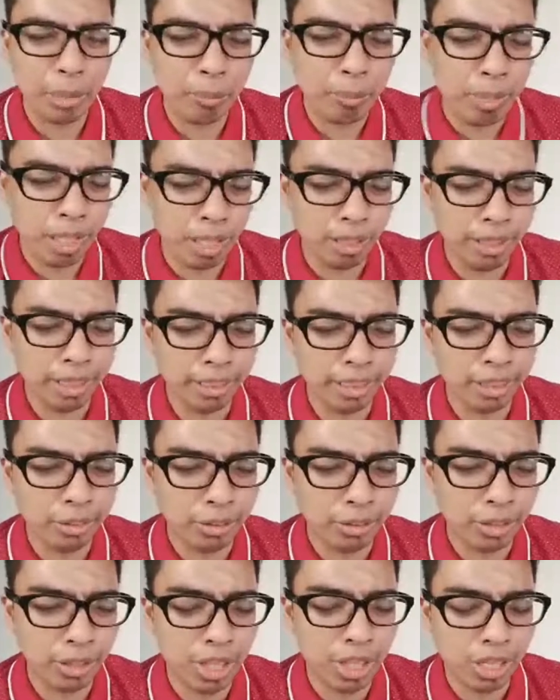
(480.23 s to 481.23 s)
politics into
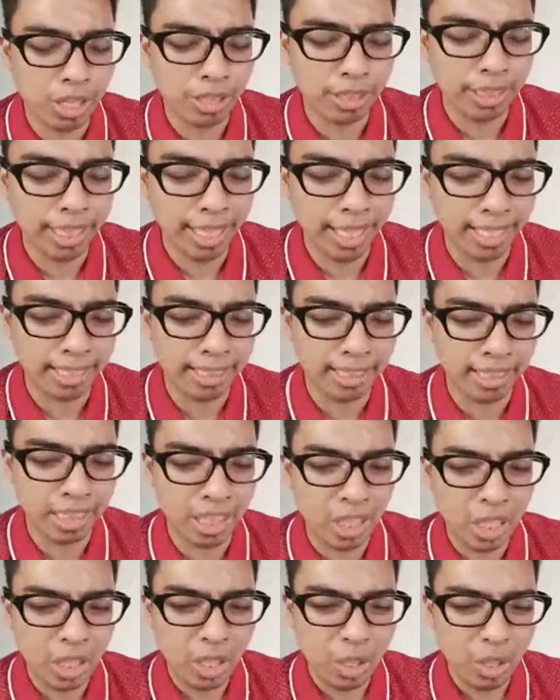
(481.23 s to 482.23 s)
the contest,
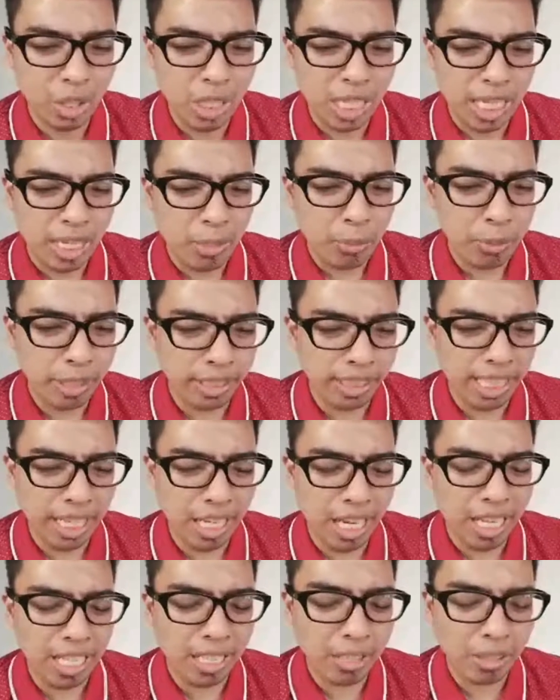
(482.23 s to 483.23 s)
with
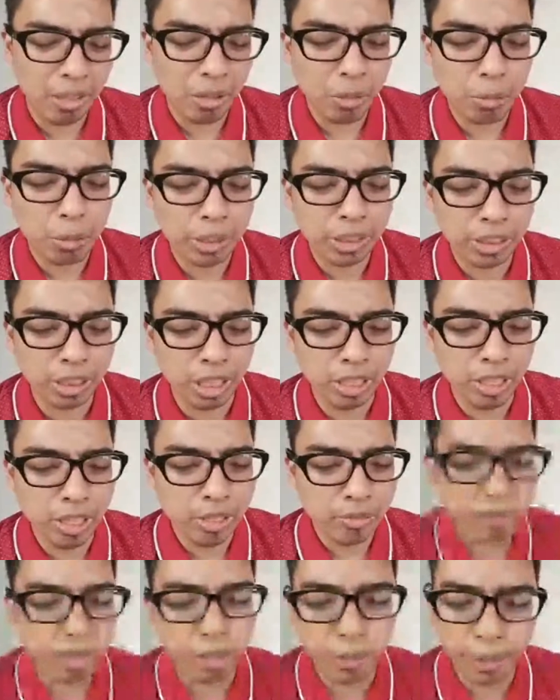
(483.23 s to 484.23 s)
and which
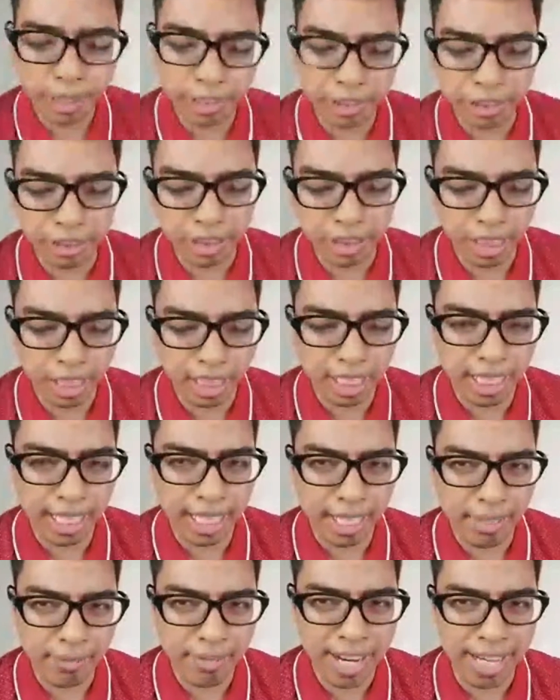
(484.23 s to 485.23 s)
for which
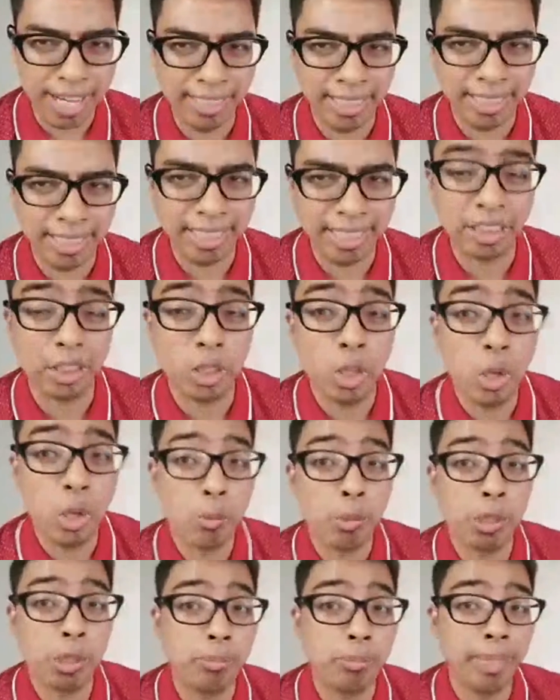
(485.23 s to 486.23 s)
the finalists
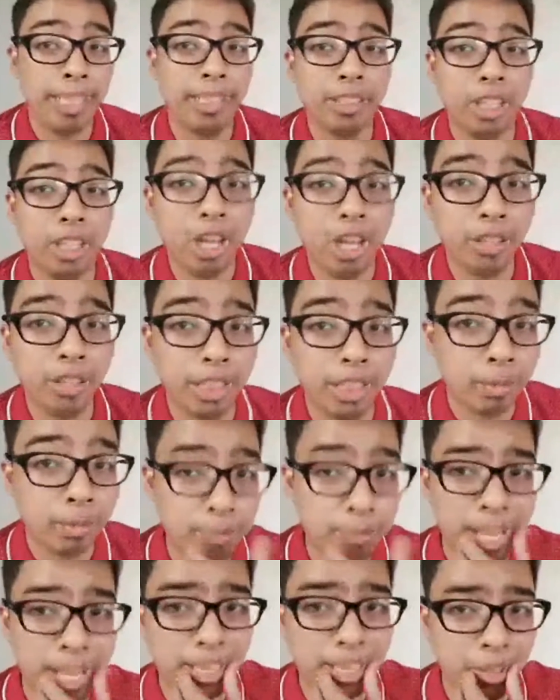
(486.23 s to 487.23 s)
were placed on the
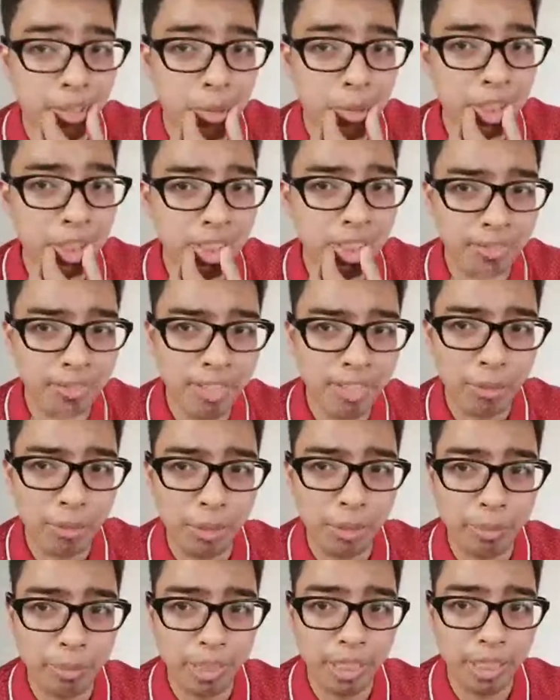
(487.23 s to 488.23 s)
spot, which I found to
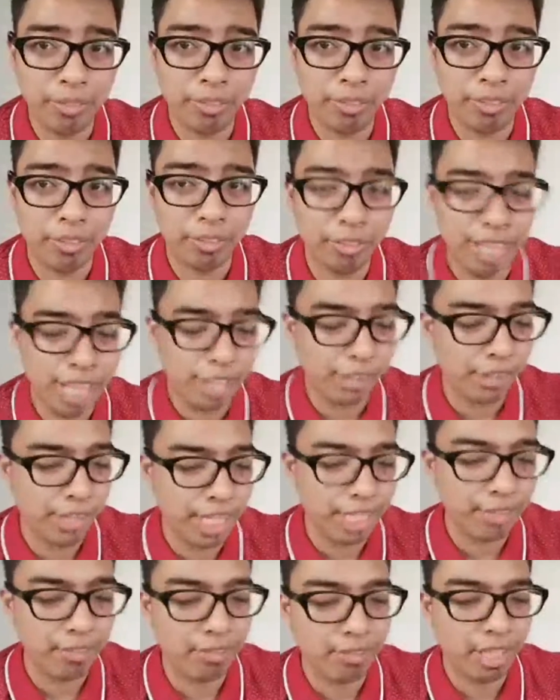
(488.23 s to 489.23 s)
be rather
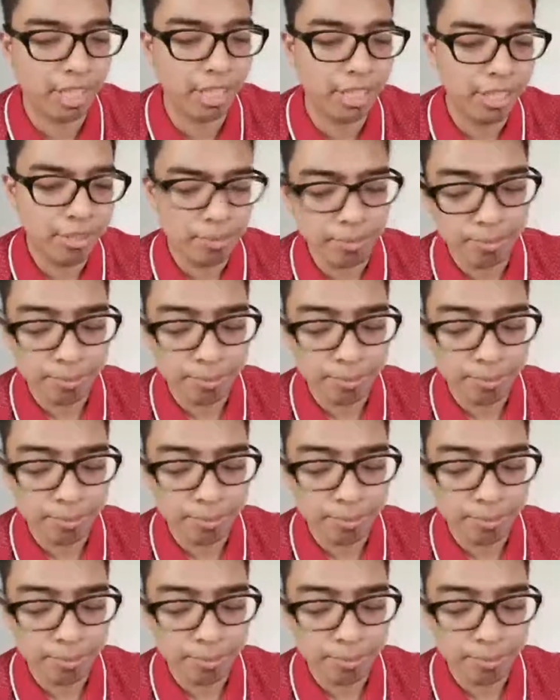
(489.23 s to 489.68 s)
unfair.